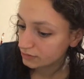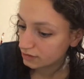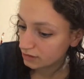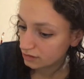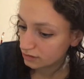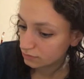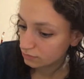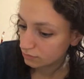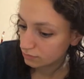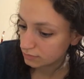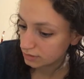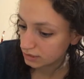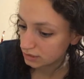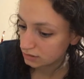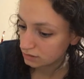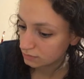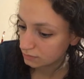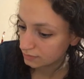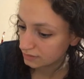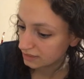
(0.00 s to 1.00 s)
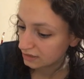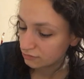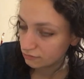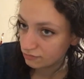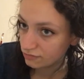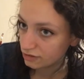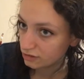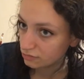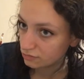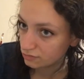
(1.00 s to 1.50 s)
other women without
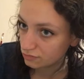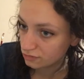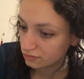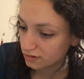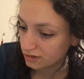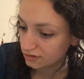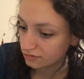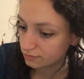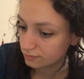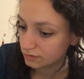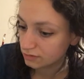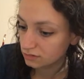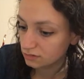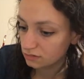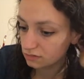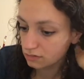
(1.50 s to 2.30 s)
fear of harassment.